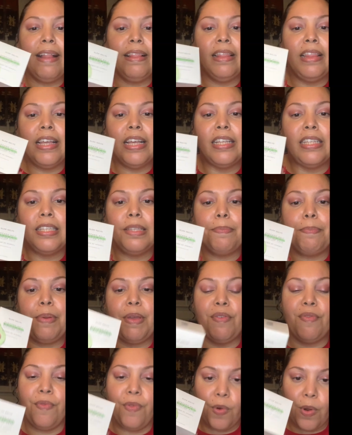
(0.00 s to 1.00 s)
this
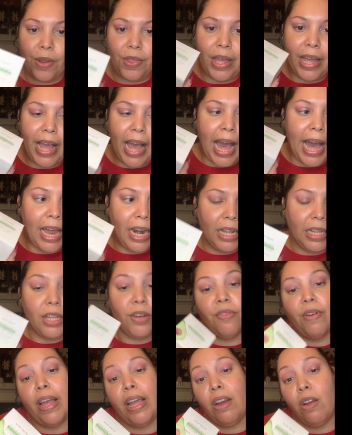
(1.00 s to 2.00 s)
before they added the
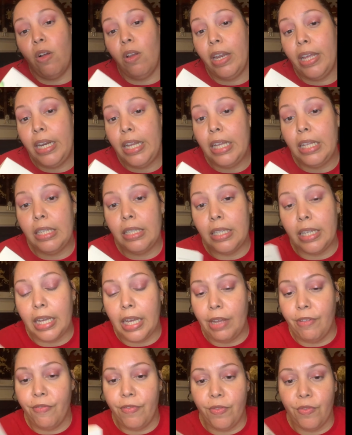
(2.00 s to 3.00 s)
retinol in it.
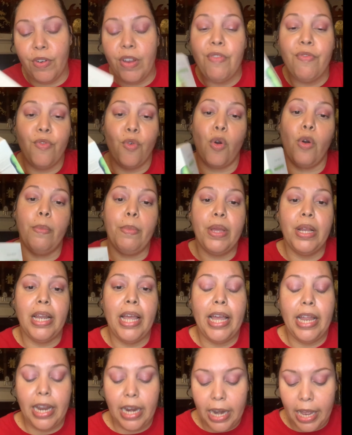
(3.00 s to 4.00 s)
They
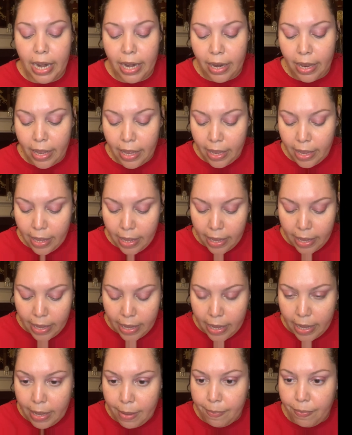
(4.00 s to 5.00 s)
reformulated it.
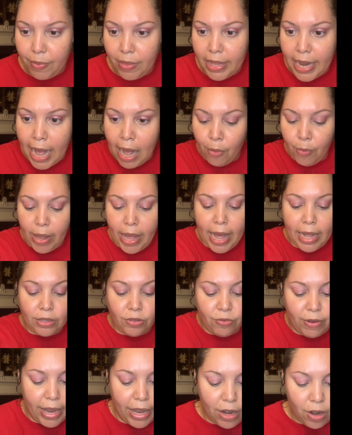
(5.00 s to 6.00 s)
Now it has
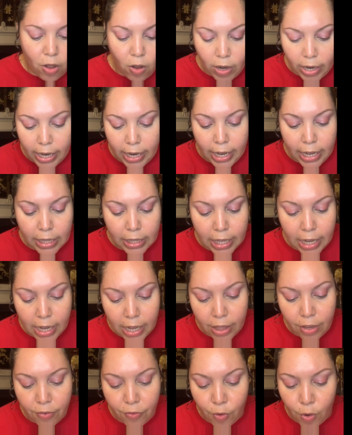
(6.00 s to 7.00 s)
retinol in it. The
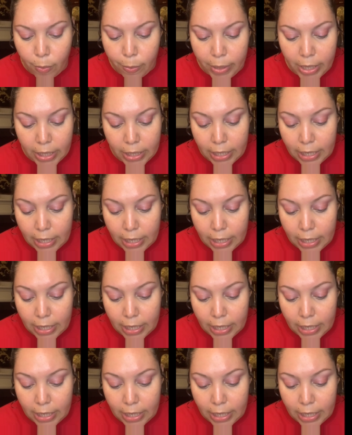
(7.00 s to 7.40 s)
other formula did